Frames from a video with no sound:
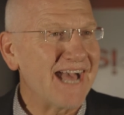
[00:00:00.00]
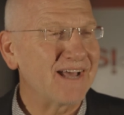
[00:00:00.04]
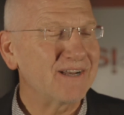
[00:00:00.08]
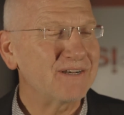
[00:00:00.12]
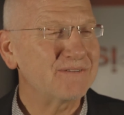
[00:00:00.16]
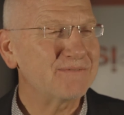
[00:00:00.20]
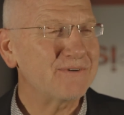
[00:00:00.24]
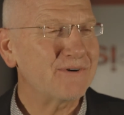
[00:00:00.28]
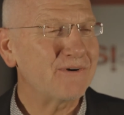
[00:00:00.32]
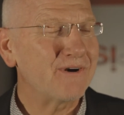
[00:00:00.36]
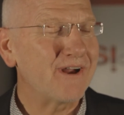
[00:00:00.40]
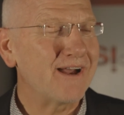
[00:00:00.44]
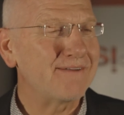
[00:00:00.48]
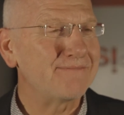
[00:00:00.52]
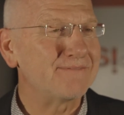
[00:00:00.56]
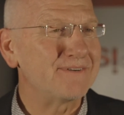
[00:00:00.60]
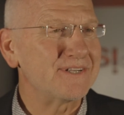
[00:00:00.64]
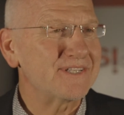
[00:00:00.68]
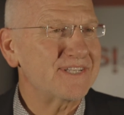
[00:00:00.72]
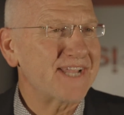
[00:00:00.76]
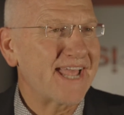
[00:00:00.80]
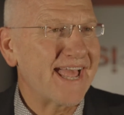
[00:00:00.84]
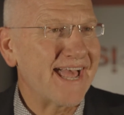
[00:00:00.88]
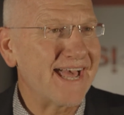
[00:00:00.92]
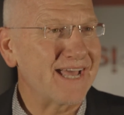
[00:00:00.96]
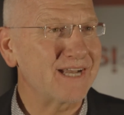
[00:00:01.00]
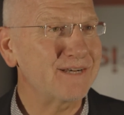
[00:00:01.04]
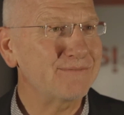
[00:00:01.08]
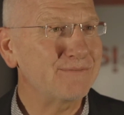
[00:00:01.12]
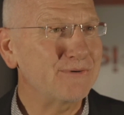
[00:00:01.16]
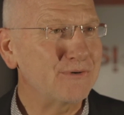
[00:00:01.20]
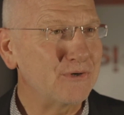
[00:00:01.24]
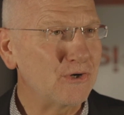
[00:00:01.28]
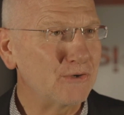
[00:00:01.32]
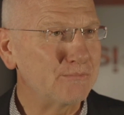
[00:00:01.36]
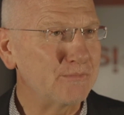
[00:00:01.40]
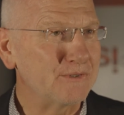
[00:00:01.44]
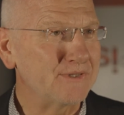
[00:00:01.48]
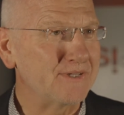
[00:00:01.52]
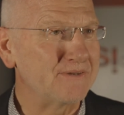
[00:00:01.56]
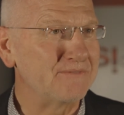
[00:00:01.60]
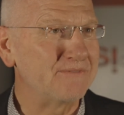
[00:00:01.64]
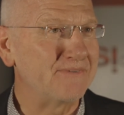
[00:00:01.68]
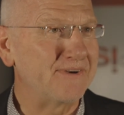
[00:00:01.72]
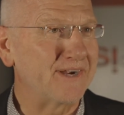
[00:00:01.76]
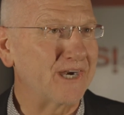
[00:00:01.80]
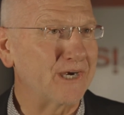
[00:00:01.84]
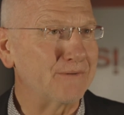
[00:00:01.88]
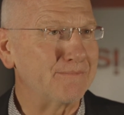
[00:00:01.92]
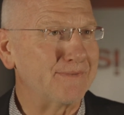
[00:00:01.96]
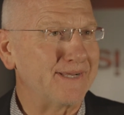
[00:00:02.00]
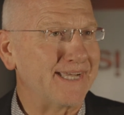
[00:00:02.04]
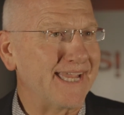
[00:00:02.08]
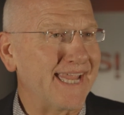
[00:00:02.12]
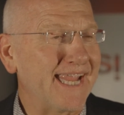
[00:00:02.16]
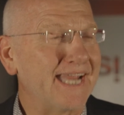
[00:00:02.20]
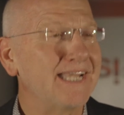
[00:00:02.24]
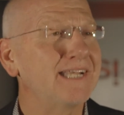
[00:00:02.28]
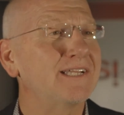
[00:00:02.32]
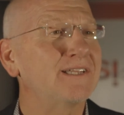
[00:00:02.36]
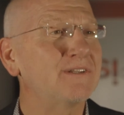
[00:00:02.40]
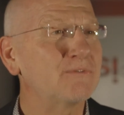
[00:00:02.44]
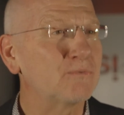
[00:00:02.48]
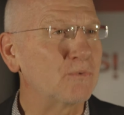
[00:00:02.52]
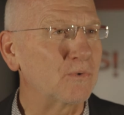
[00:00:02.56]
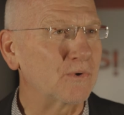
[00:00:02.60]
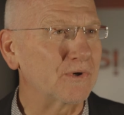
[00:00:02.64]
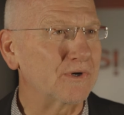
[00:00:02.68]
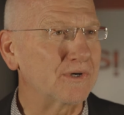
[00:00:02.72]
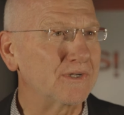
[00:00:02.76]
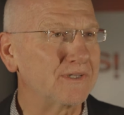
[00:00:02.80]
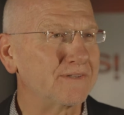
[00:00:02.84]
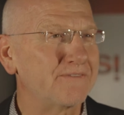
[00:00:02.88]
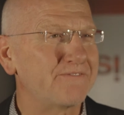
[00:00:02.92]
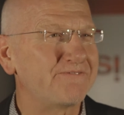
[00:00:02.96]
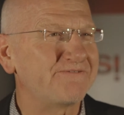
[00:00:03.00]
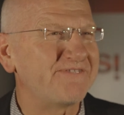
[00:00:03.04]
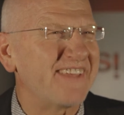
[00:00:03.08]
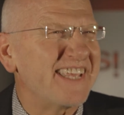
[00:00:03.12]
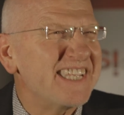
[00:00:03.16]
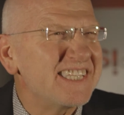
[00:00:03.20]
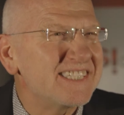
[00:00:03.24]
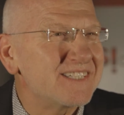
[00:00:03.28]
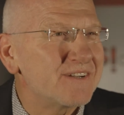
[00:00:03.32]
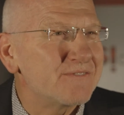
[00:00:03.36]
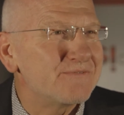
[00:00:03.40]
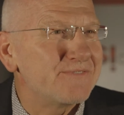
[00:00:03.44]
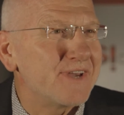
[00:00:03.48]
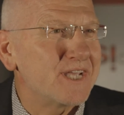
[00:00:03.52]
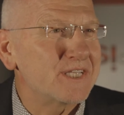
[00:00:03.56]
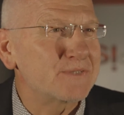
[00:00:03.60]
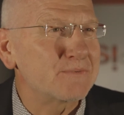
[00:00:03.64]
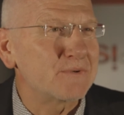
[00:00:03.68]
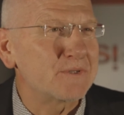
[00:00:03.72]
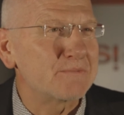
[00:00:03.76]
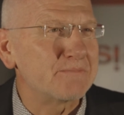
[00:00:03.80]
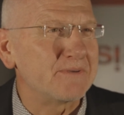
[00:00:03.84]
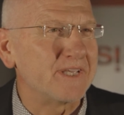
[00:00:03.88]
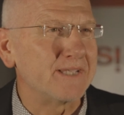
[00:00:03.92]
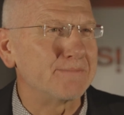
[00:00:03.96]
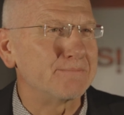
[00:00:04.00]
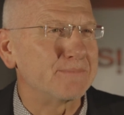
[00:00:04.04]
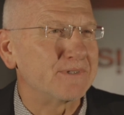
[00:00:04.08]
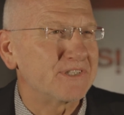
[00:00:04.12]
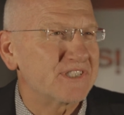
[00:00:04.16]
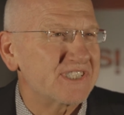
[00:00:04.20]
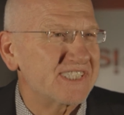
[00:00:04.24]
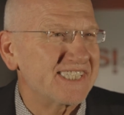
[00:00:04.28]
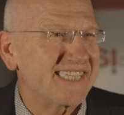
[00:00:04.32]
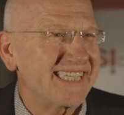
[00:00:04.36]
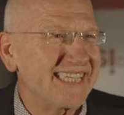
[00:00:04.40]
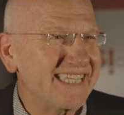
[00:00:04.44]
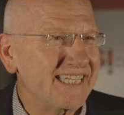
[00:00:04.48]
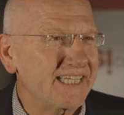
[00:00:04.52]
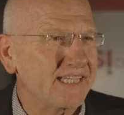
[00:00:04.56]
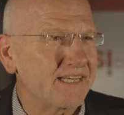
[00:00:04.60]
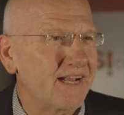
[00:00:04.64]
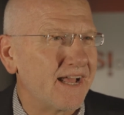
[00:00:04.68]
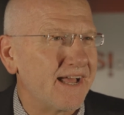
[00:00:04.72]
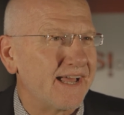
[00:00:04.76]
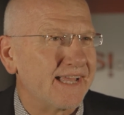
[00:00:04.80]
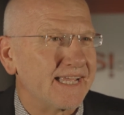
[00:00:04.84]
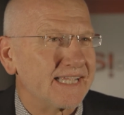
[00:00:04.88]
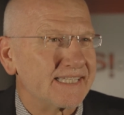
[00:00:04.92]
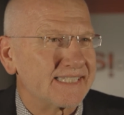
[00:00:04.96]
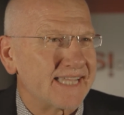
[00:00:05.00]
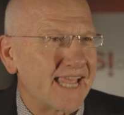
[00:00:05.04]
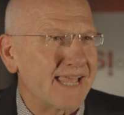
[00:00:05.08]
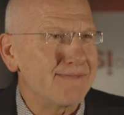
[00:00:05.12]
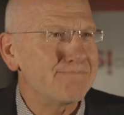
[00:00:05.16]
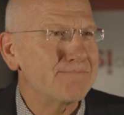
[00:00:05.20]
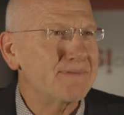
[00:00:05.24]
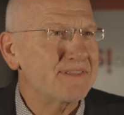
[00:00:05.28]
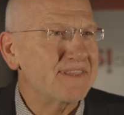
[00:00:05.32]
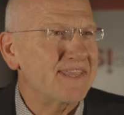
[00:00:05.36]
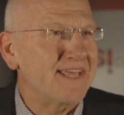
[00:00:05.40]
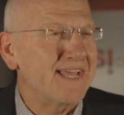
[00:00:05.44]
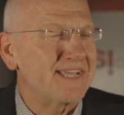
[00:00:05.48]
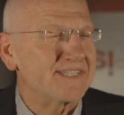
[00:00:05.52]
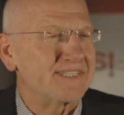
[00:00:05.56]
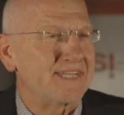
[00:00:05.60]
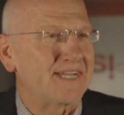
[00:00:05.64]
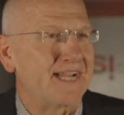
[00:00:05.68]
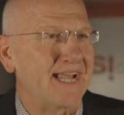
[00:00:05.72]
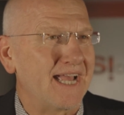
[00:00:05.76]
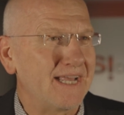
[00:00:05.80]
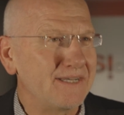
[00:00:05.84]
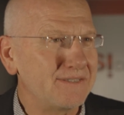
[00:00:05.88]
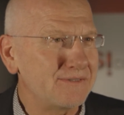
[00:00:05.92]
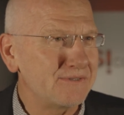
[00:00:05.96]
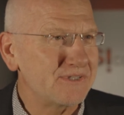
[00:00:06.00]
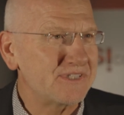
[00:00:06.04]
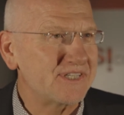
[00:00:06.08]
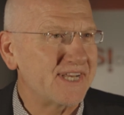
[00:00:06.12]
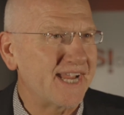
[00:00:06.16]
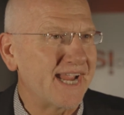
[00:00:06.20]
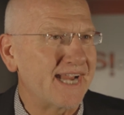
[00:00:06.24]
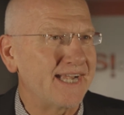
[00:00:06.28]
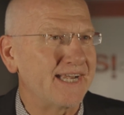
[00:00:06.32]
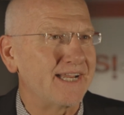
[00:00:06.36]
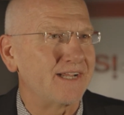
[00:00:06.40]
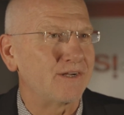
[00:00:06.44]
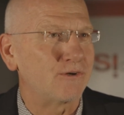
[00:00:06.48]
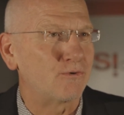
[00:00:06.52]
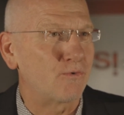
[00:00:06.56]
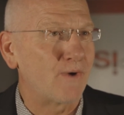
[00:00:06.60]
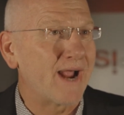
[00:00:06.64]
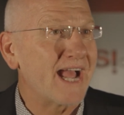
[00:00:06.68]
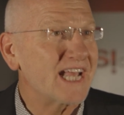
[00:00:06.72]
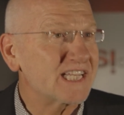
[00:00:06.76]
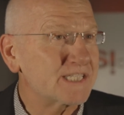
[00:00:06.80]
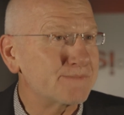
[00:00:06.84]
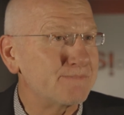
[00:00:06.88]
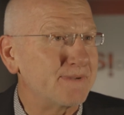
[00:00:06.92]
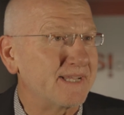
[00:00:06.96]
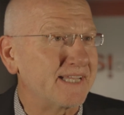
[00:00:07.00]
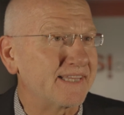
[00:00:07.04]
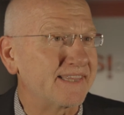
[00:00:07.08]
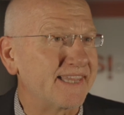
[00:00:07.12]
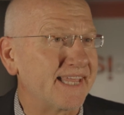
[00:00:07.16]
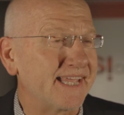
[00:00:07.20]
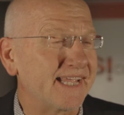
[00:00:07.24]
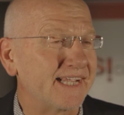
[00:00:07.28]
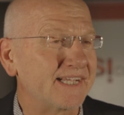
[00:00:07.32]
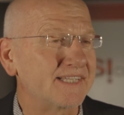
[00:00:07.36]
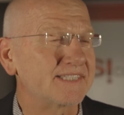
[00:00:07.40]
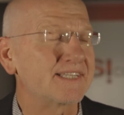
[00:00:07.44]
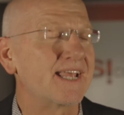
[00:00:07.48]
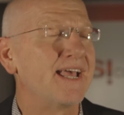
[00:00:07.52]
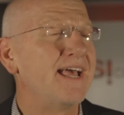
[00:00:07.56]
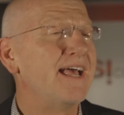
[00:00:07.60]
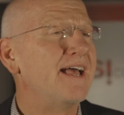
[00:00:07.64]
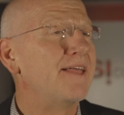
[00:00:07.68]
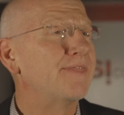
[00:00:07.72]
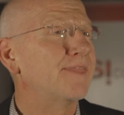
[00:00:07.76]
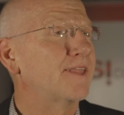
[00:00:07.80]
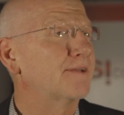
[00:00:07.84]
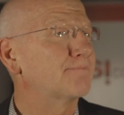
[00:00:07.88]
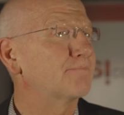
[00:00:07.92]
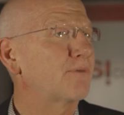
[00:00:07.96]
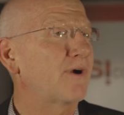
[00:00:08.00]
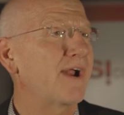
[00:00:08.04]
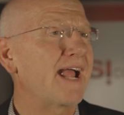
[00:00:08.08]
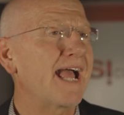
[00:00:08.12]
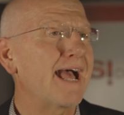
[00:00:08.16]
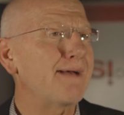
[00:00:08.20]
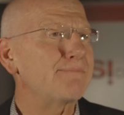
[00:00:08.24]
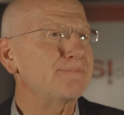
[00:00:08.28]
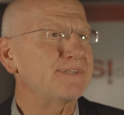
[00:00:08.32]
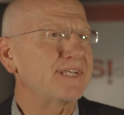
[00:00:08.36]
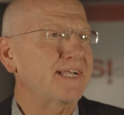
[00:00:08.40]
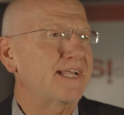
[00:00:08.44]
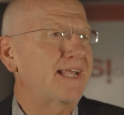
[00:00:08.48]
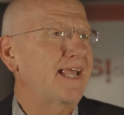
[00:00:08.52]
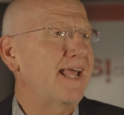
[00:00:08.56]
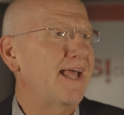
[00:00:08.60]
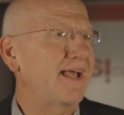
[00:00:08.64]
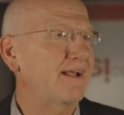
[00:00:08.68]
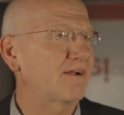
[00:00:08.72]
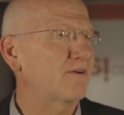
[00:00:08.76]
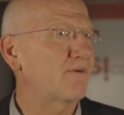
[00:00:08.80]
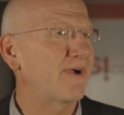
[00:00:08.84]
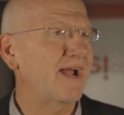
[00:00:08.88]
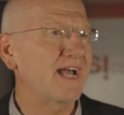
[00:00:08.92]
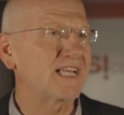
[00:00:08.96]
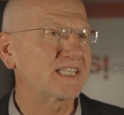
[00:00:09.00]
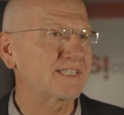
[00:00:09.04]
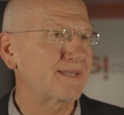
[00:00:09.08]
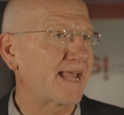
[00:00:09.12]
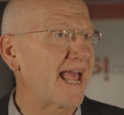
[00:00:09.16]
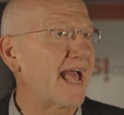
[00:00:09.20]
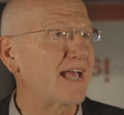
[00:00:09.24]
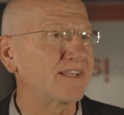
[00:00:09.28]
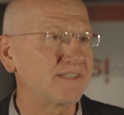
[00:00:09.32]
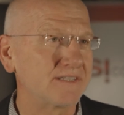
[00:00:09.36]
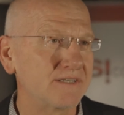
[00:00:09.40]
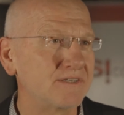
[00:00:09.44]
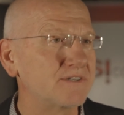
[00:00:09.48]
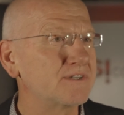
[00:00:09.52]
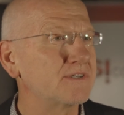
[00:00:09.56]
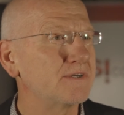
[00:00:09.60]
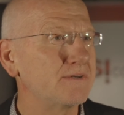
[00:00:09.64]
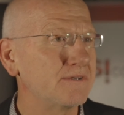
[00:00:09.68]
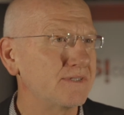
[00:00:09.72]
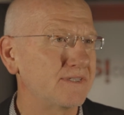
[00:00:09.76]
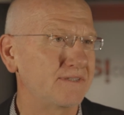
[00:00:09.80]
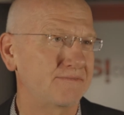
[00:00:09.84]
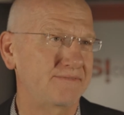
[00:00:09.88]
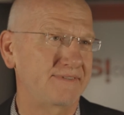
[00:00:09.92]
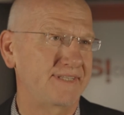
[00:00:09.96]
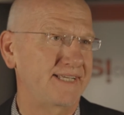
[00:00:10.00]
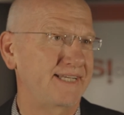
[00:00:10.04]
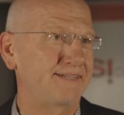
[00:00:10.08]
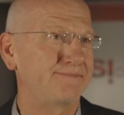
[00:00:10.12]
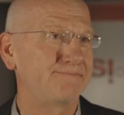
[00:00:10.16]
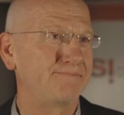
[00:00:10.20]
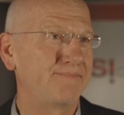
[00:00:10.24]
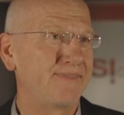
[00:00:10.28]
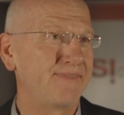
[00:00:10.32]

out of our office, out of our normal environment, into the world, face to face with people, seeing in eyes, empathizing, understanding, grasping things that perhaps it can't grasp as intuitively.